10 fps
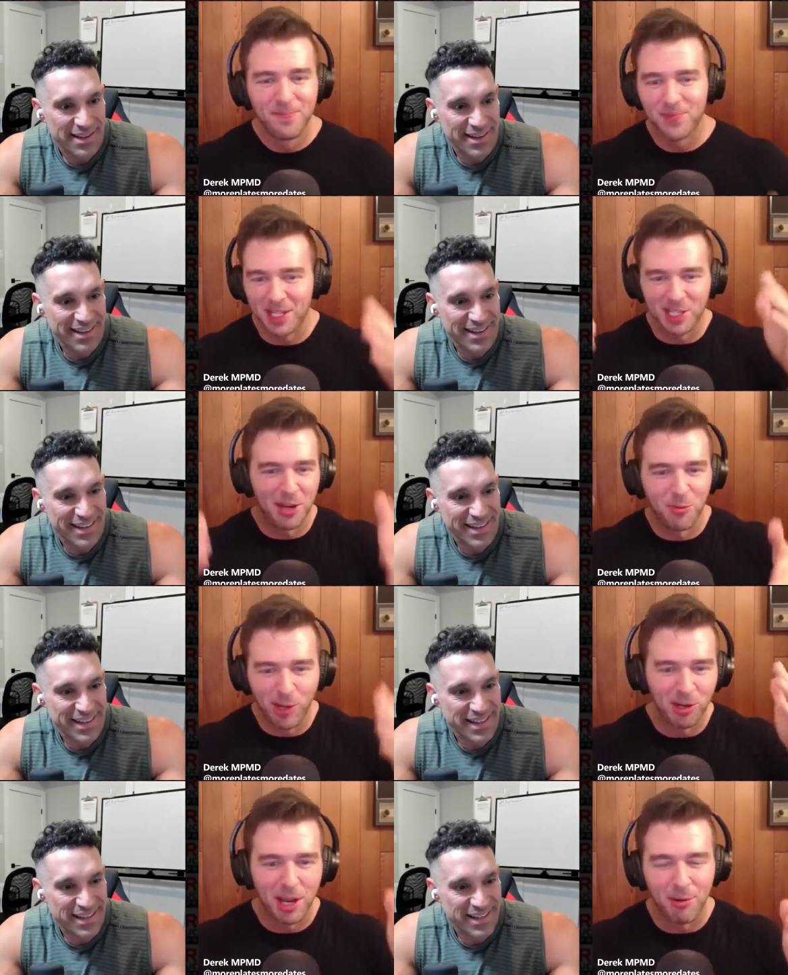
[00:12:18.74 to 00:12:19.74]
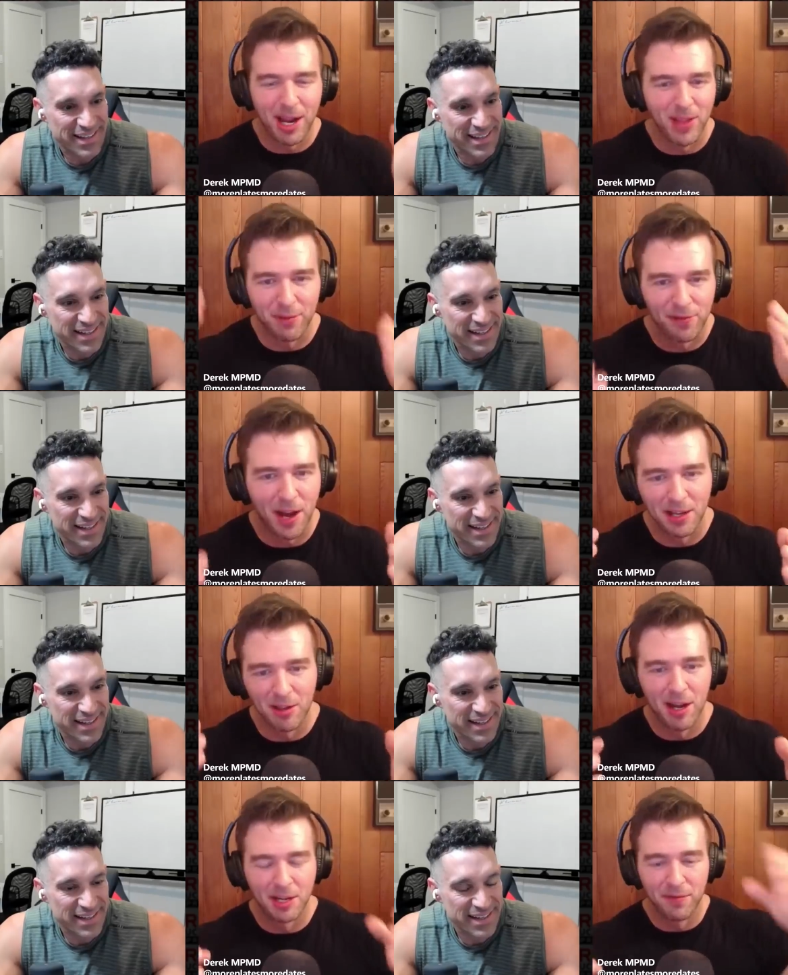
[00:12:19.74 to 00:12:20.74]
Speaker 1: it's kind of weird how I have that fine
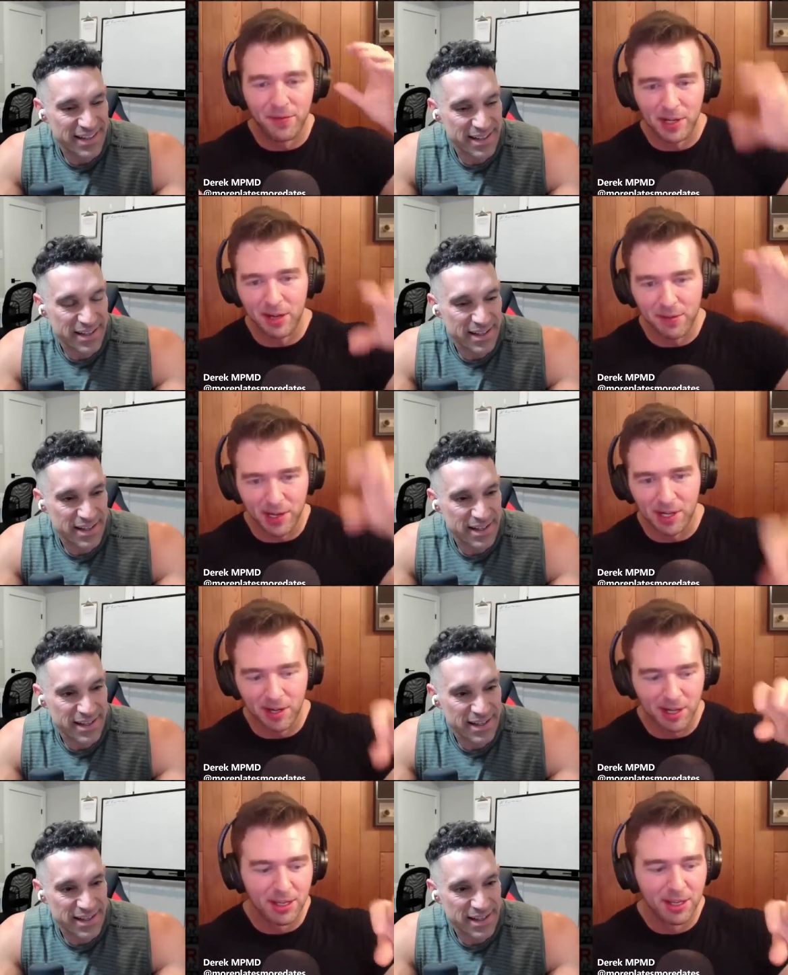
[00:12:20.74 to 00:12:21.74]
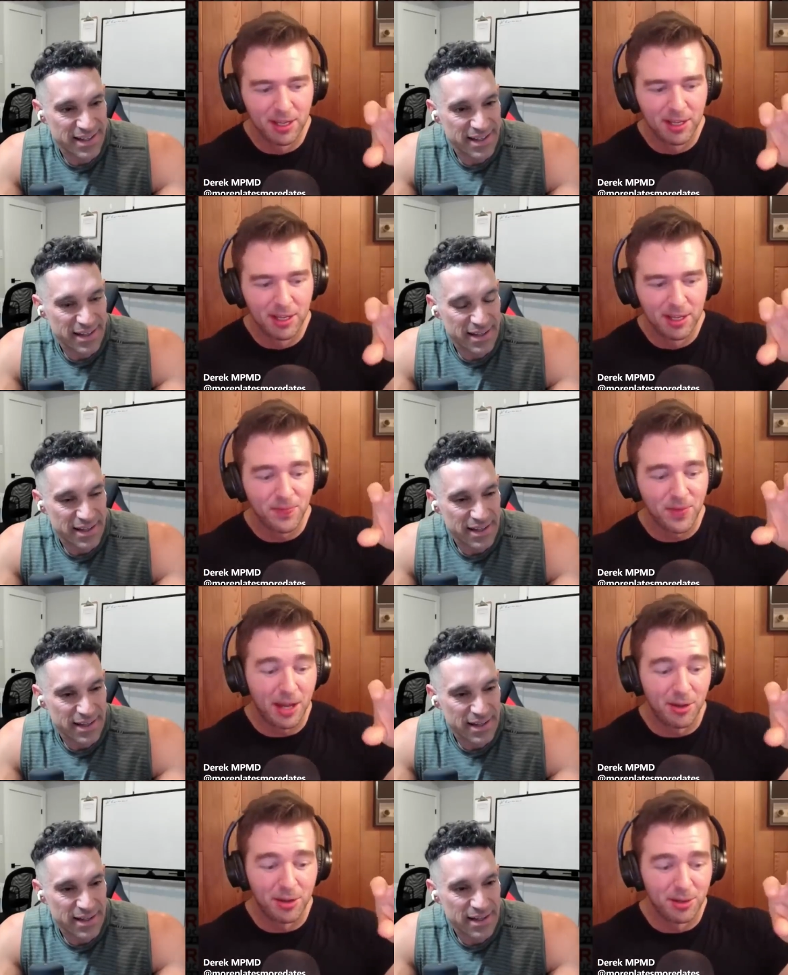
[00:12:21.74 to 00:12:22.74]
line of very, very, I don't
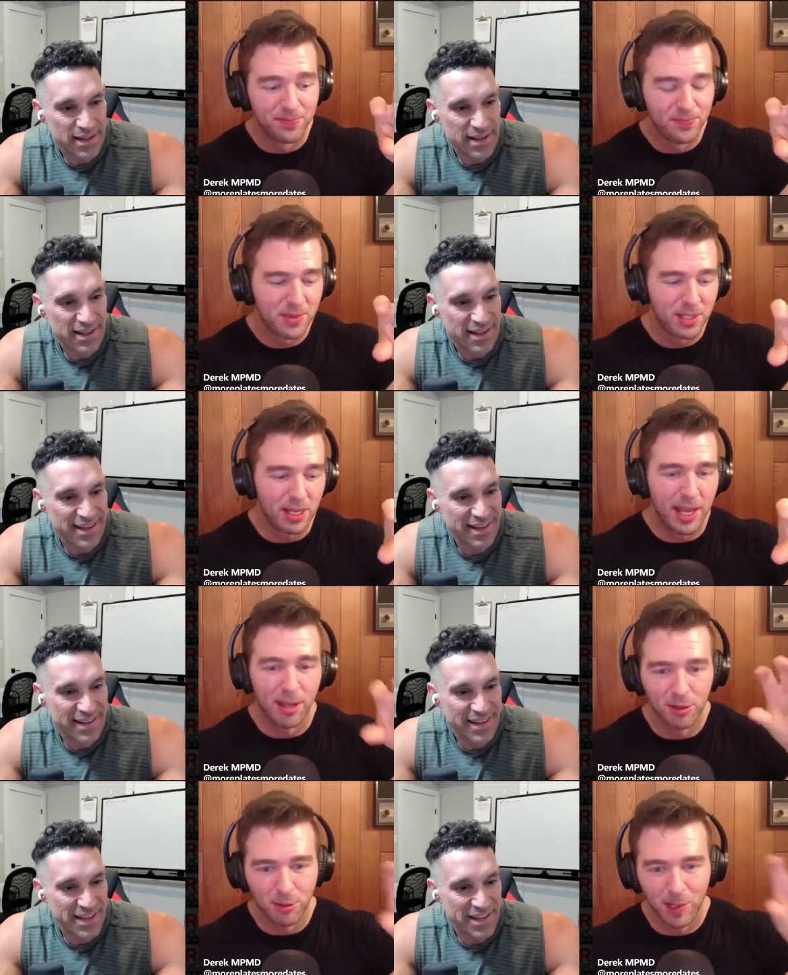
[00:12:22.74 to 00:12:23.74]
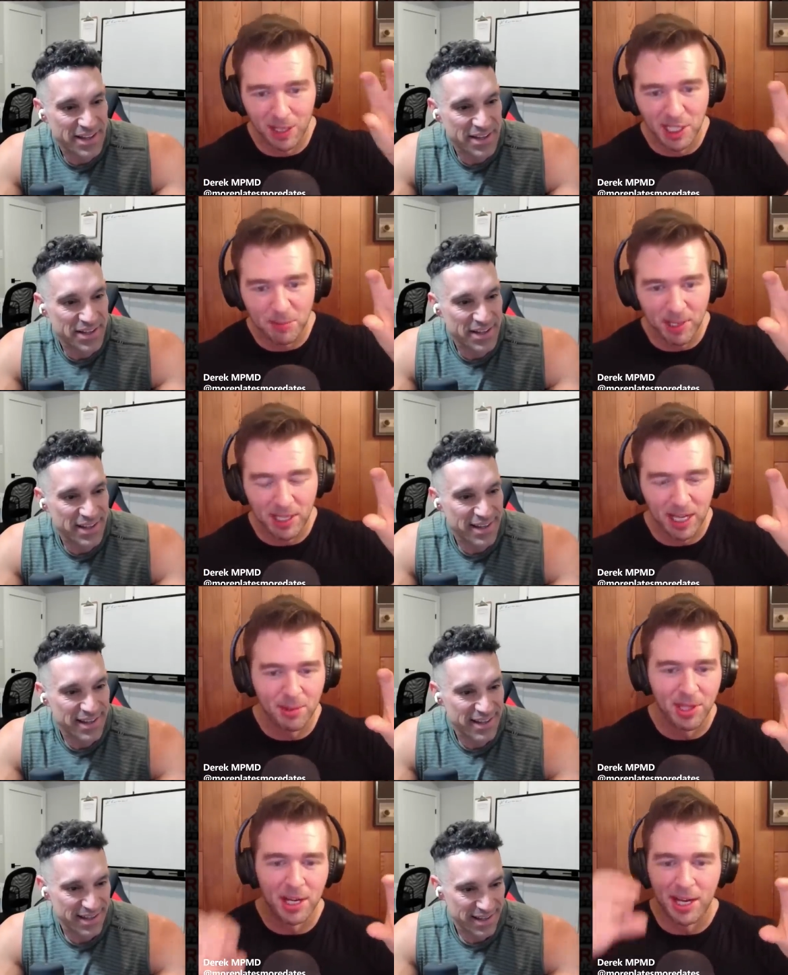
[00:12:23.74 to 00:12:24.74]
know, eloquently speaking, but
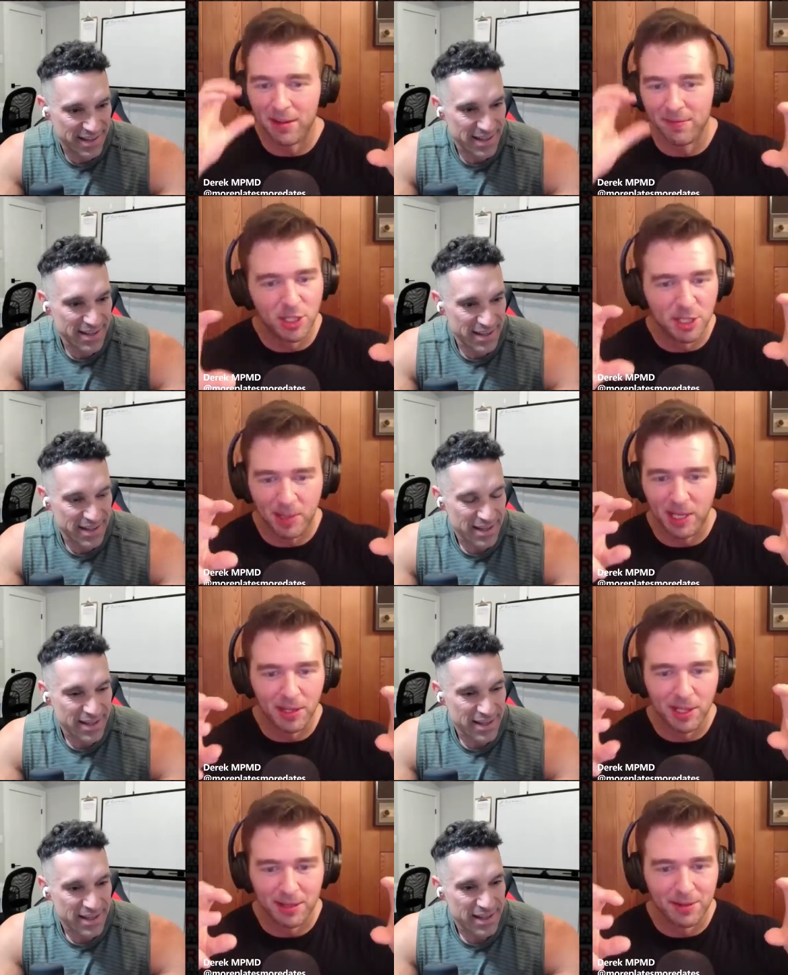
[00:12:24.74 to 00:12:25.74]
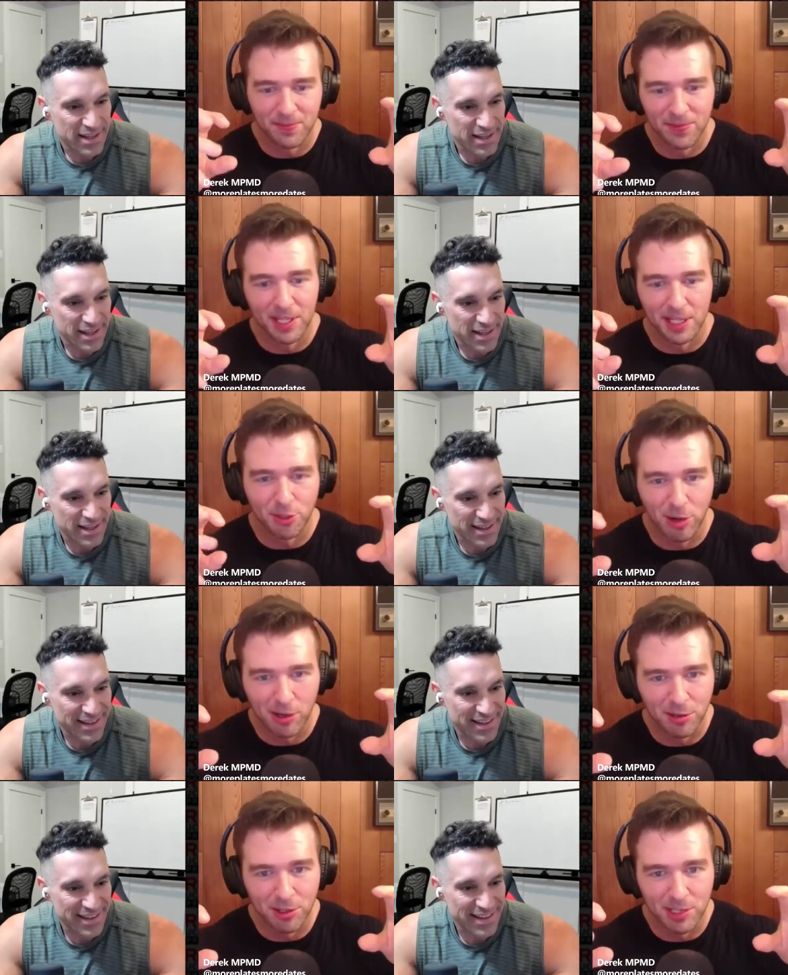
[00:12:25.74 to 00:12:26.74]
then I have to speak like a like a trucker
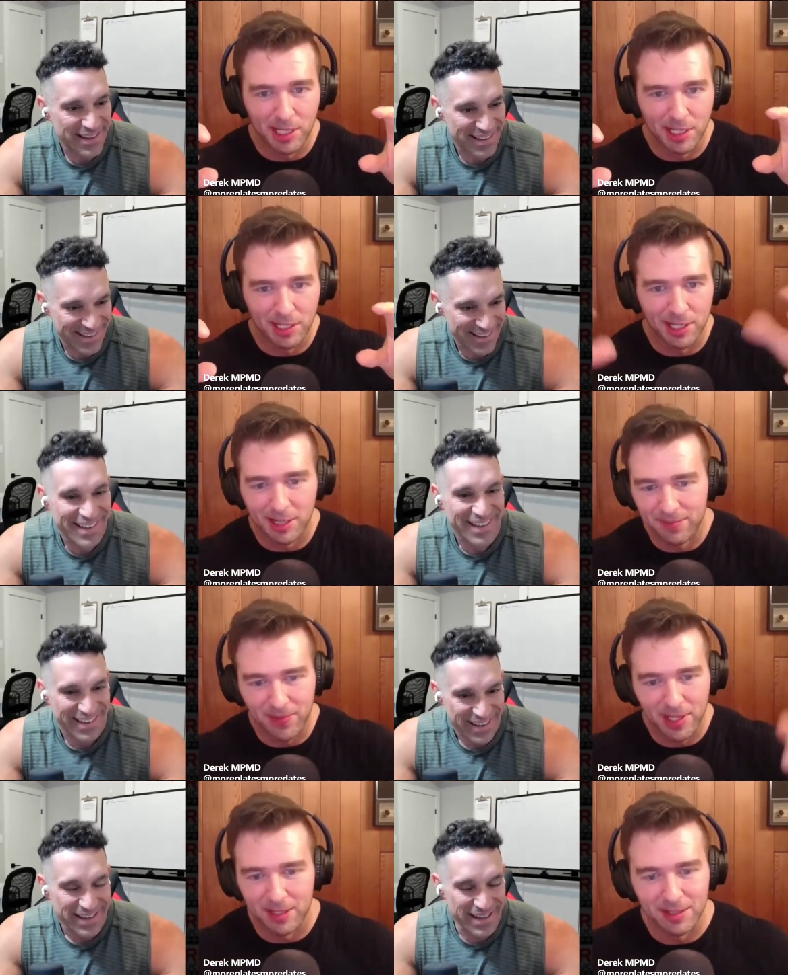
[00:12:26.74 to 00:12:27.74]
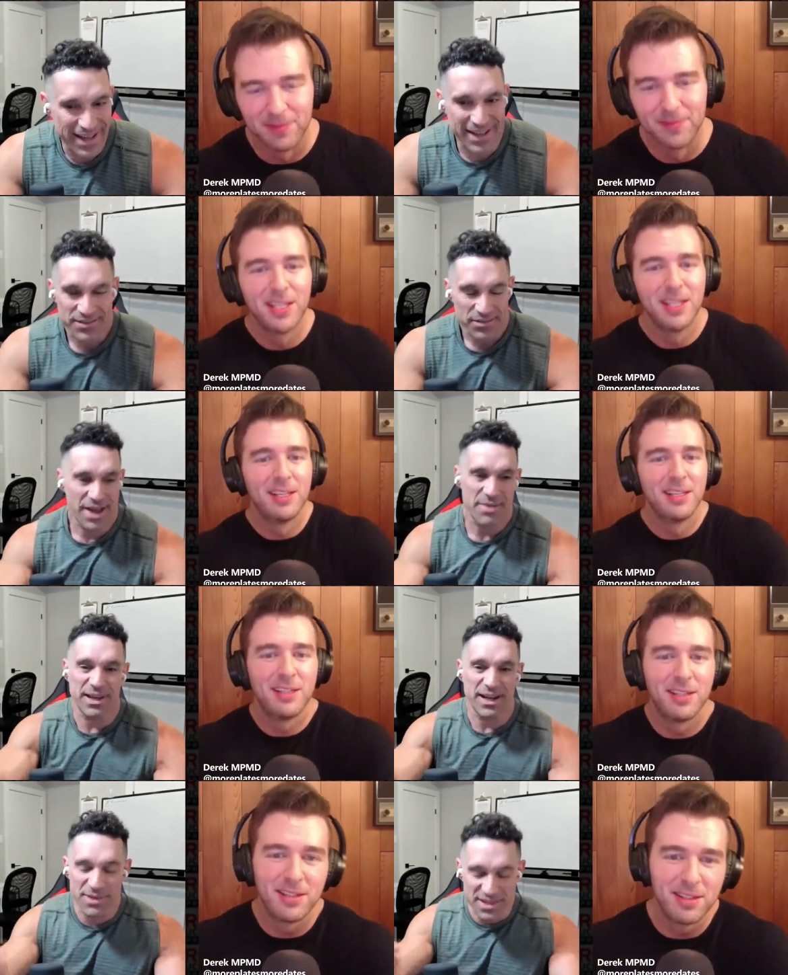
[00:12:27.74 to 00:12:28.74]
two seconds later. I don't know. Yeah. I mean,
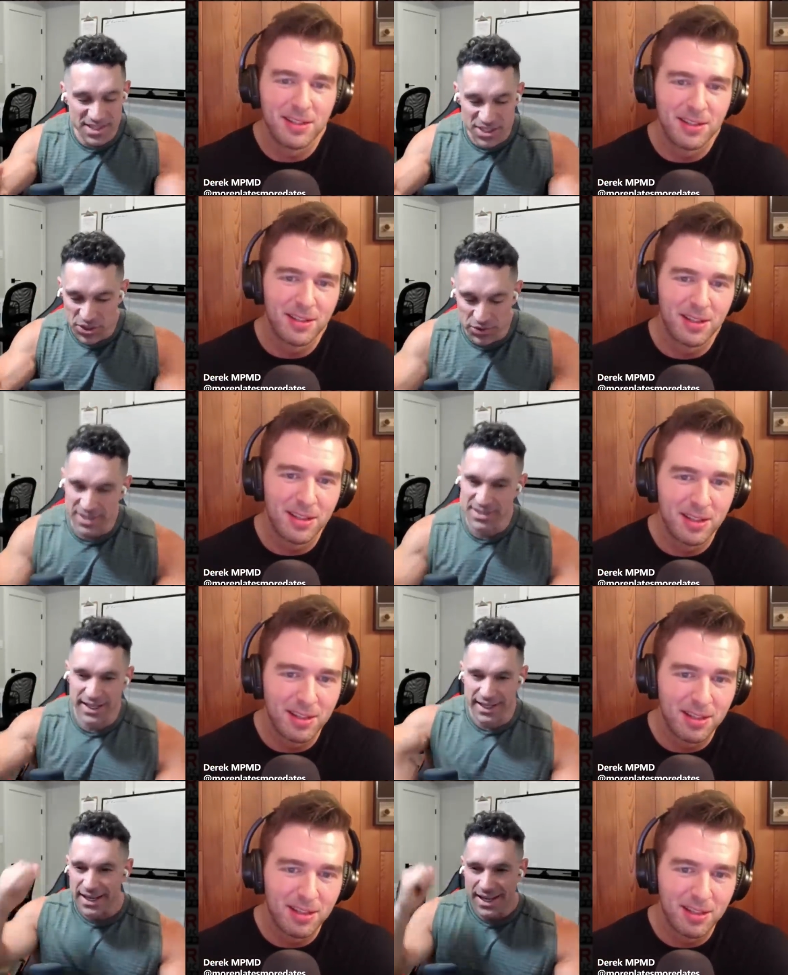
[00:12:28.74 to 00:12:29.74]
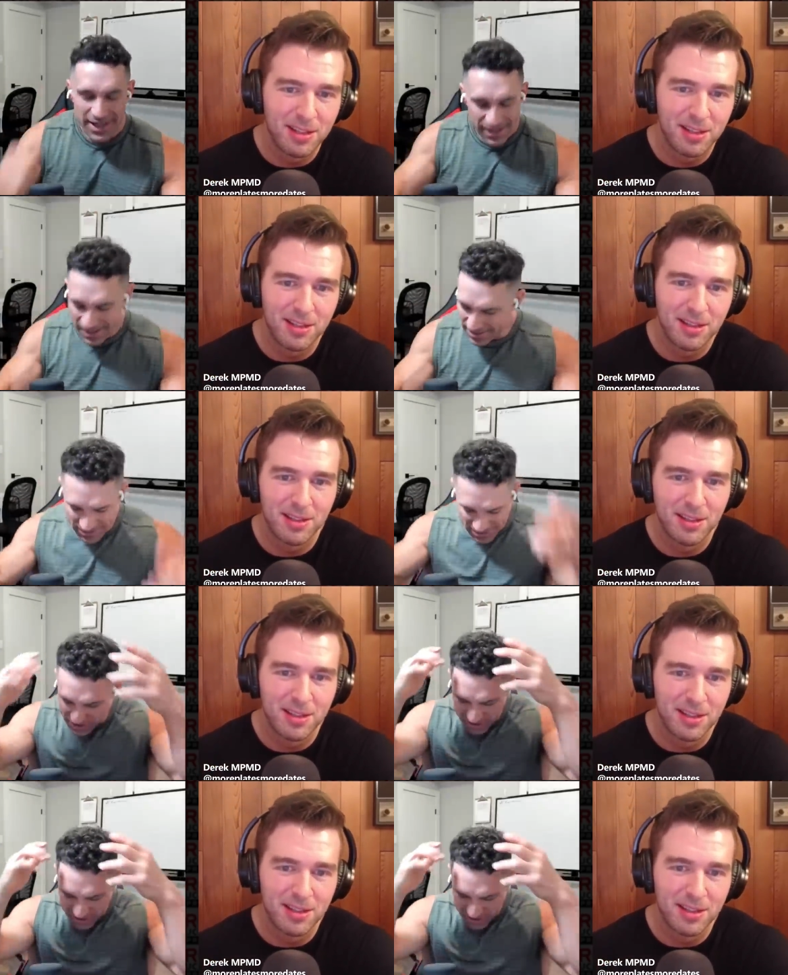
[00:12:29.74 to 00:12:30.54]
I'm listening to you and
Speaker 2: it's like the